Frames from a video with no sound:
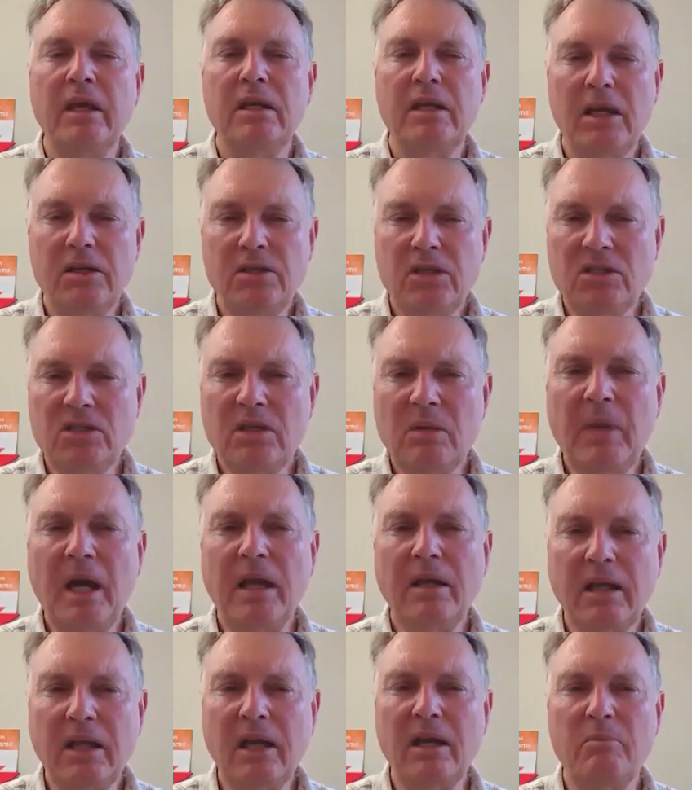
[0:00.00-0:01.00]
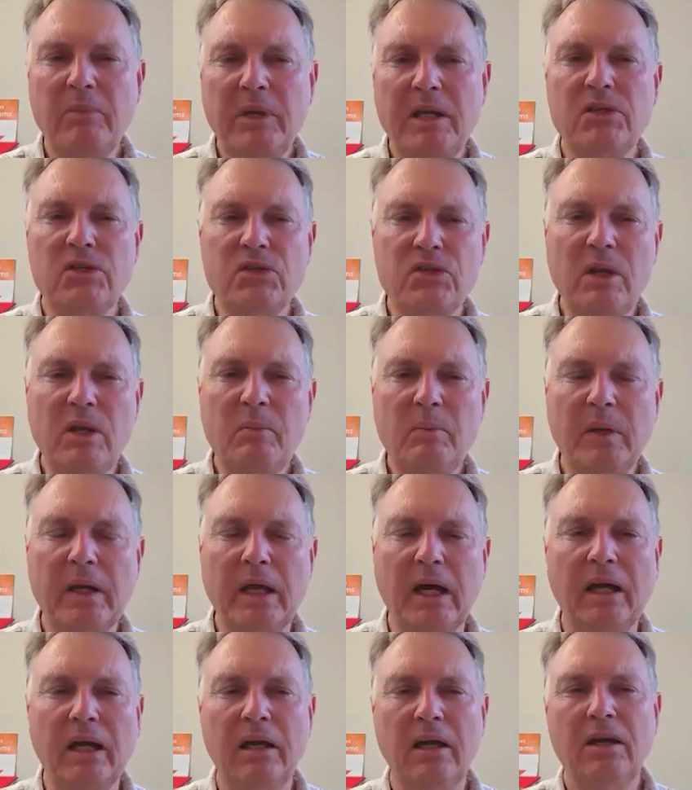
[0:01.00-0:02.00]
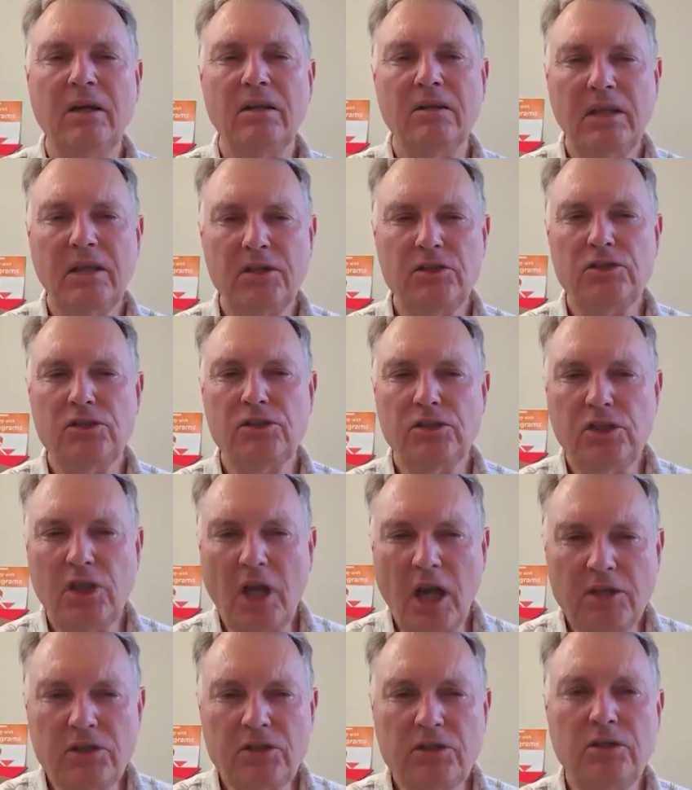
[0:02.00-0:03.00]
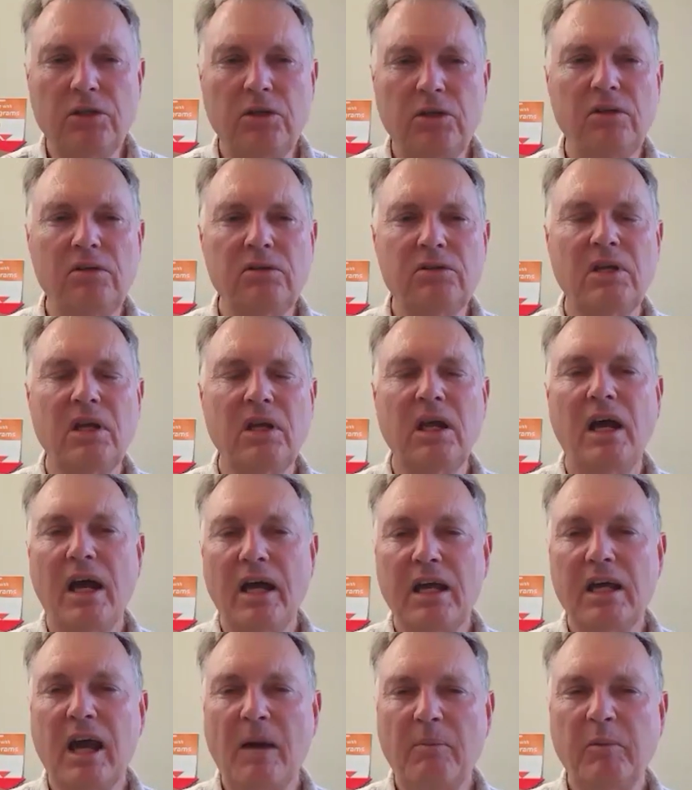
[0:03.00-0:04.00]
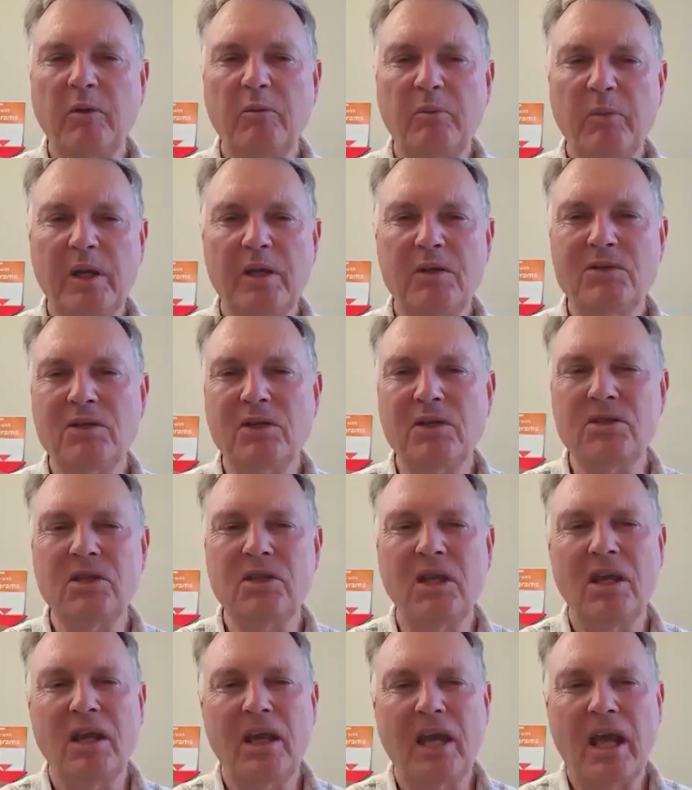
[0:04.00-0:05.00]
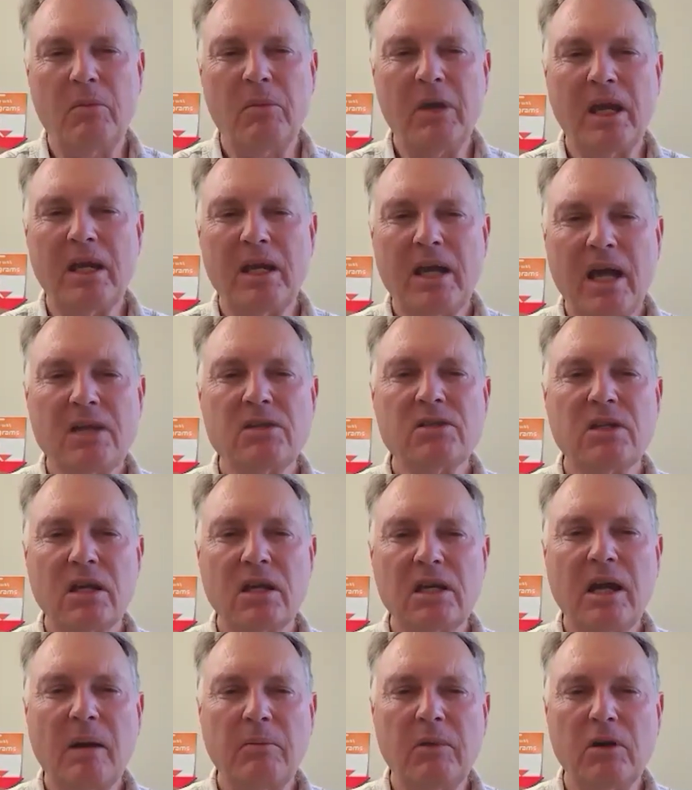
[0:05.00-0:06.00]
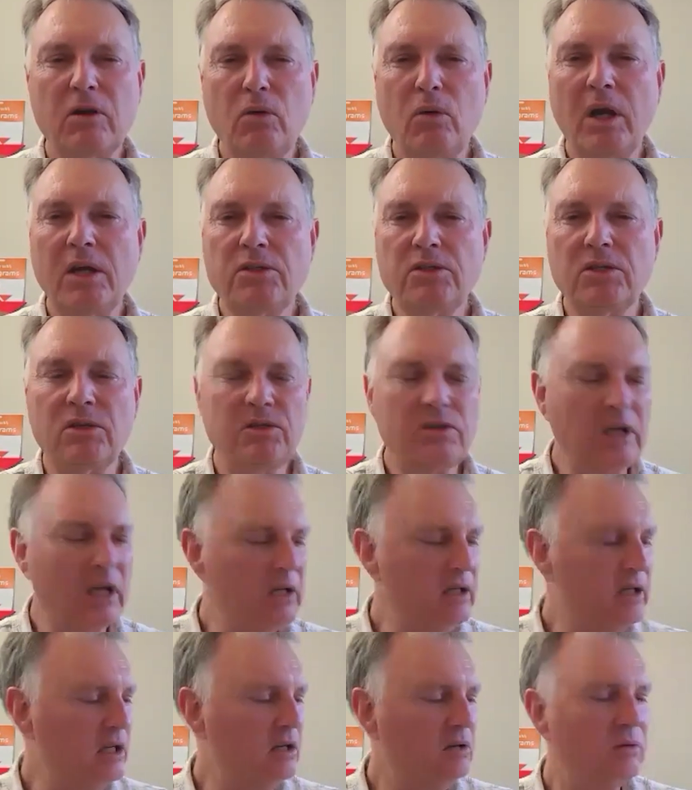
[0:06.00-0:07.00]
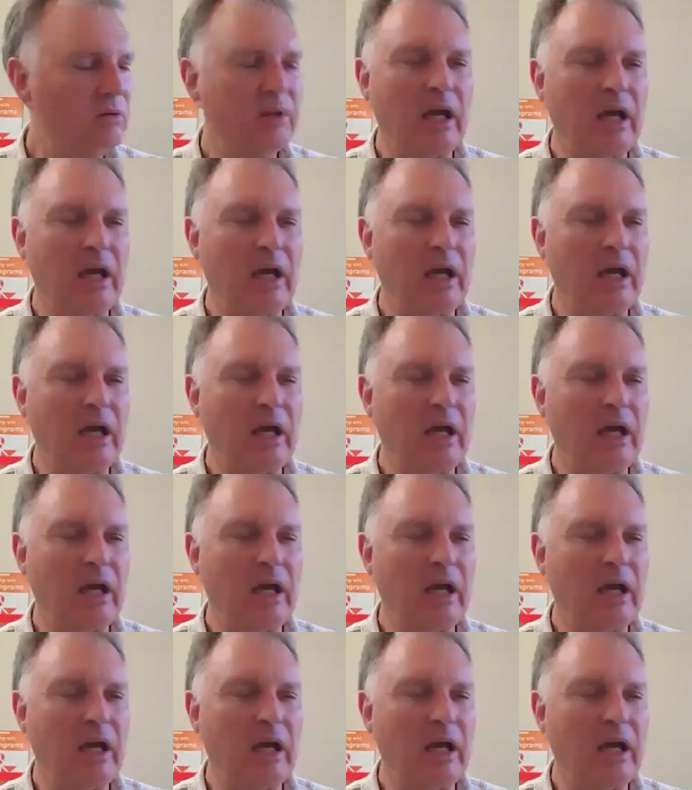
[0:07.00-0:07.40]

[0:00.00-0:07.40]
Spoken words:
Now, just to make that a bit simpler, let's just use a couple of pieces, and we can ask a couple of questions that deal with that.